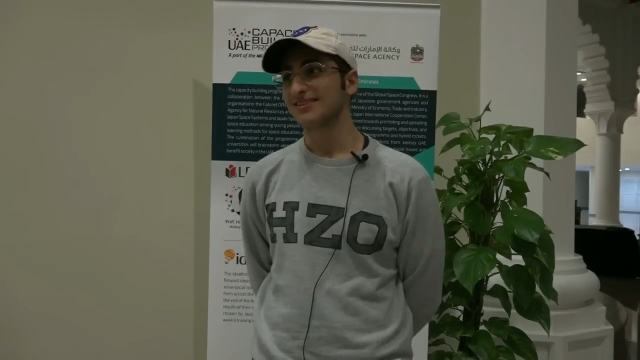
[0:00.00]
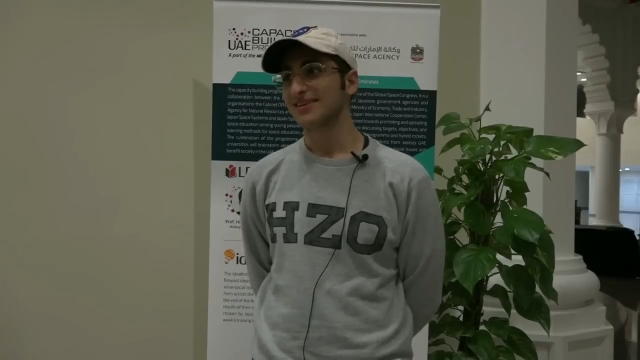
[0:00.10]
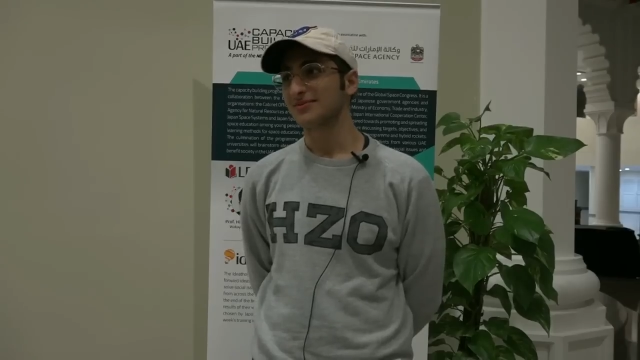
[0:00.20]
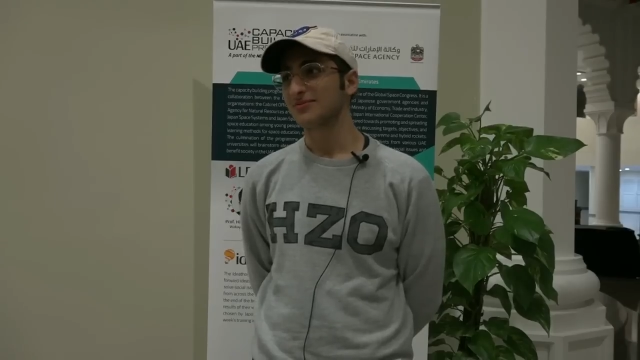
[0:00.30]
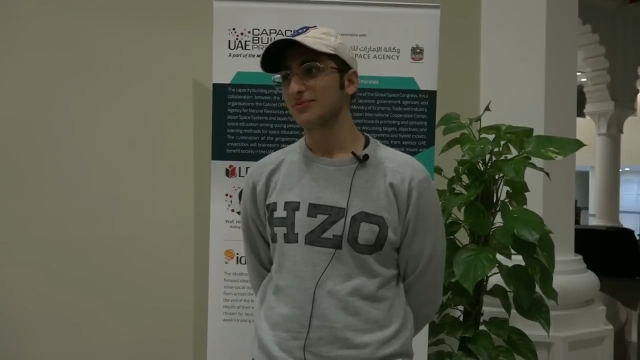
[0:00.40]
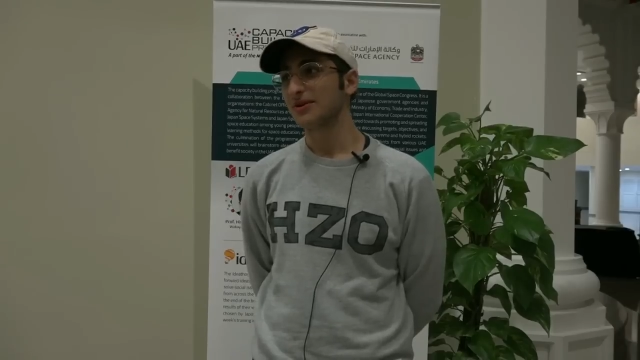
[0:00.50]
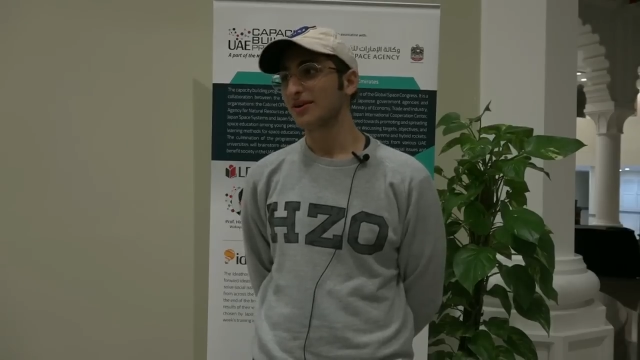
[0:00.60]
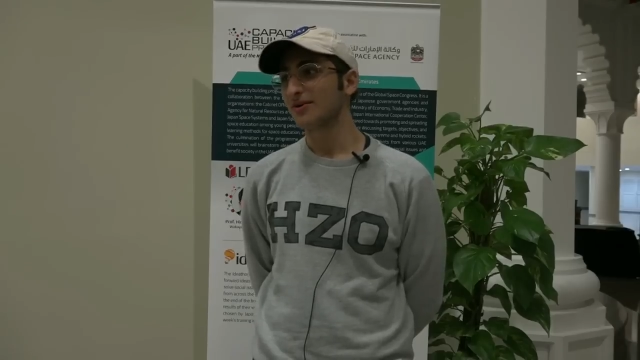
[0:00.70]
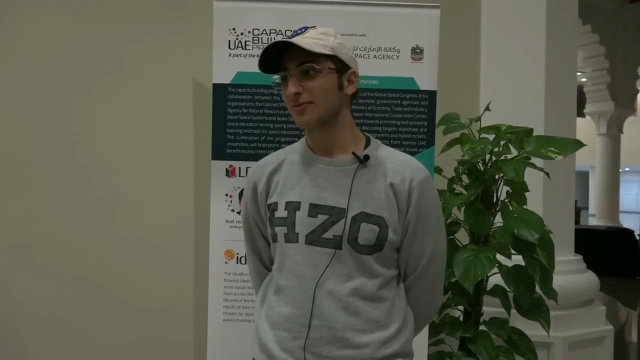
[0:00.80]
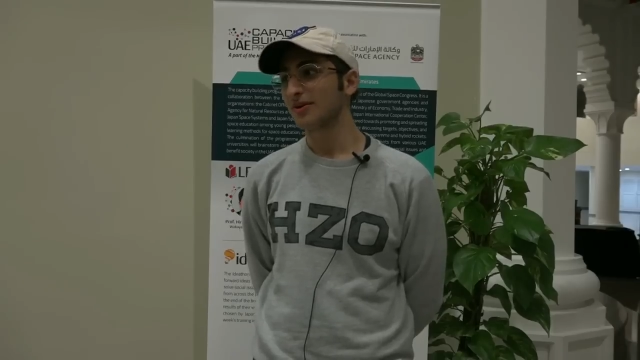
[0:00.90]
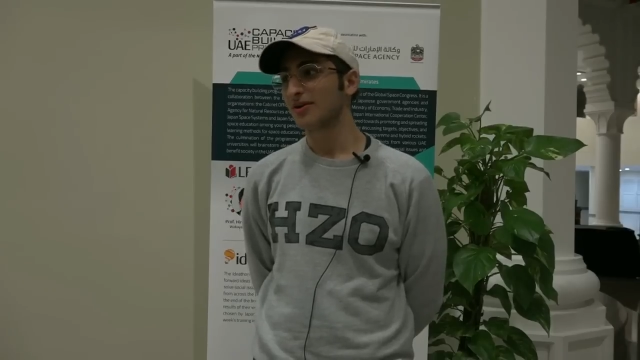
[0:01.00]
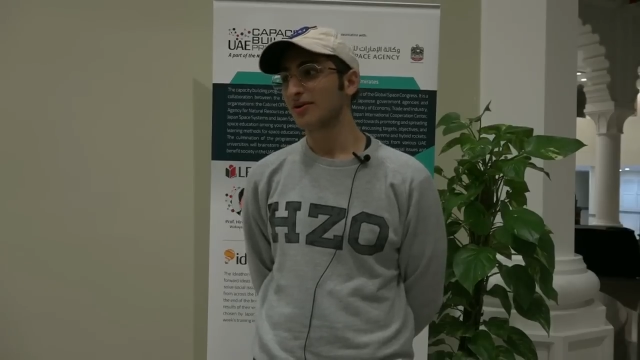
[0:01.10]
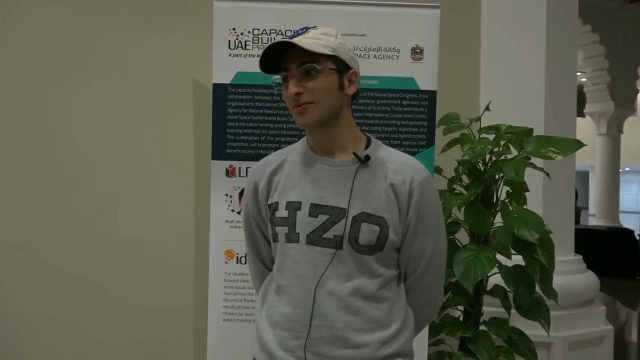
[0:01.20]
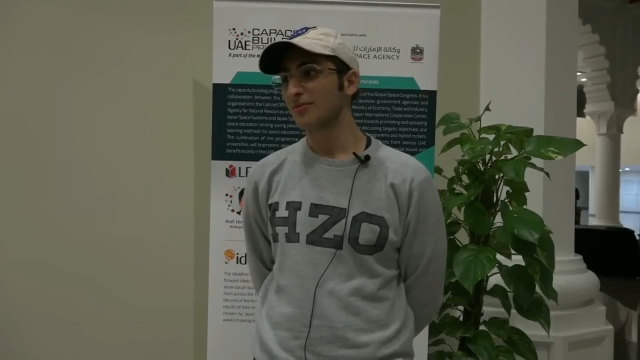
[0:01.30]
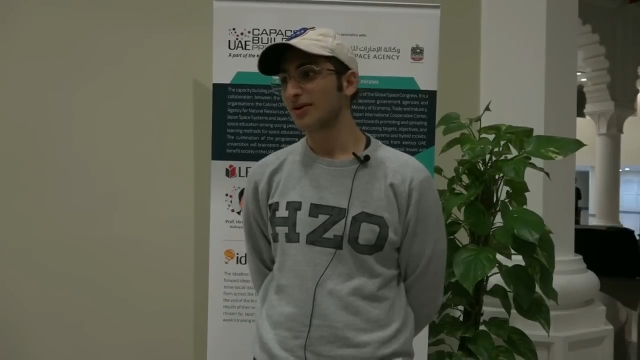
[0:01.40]
That
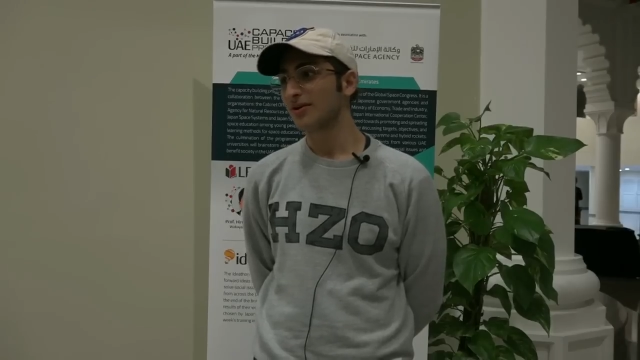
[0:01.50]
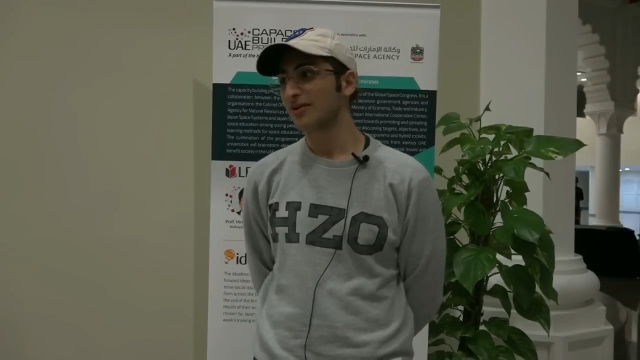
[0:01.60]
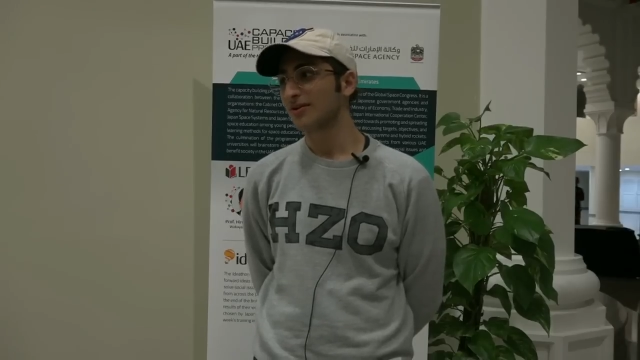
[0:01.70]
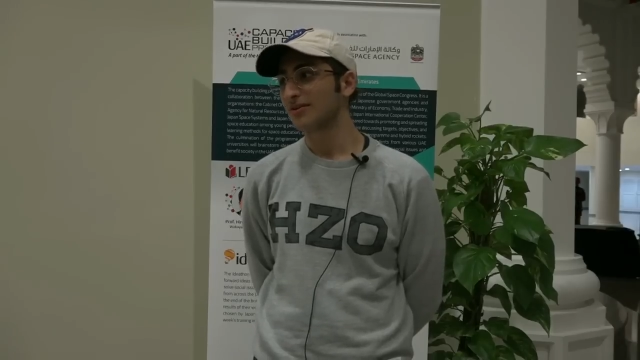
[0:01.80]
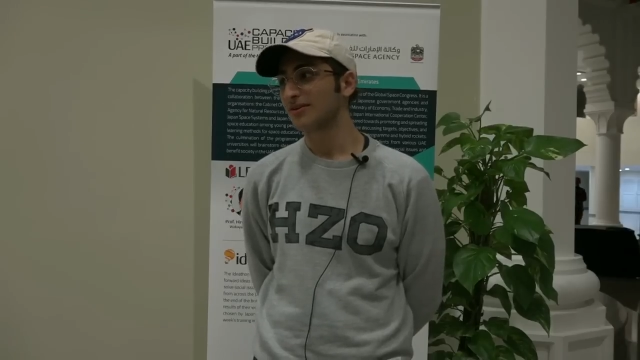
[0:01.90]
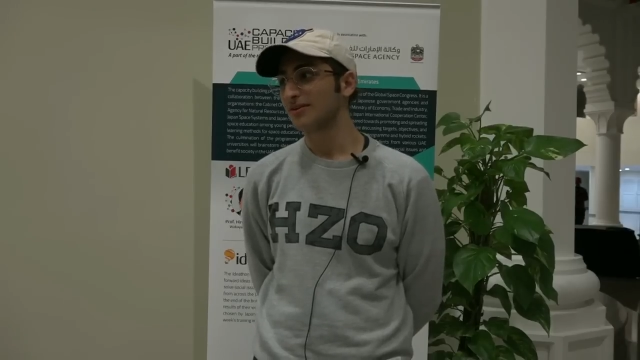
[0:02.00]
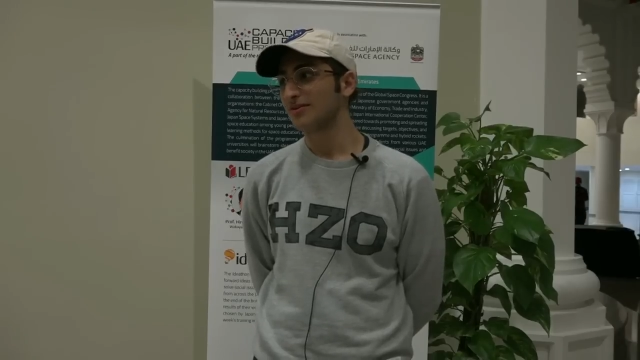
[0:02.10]
we are,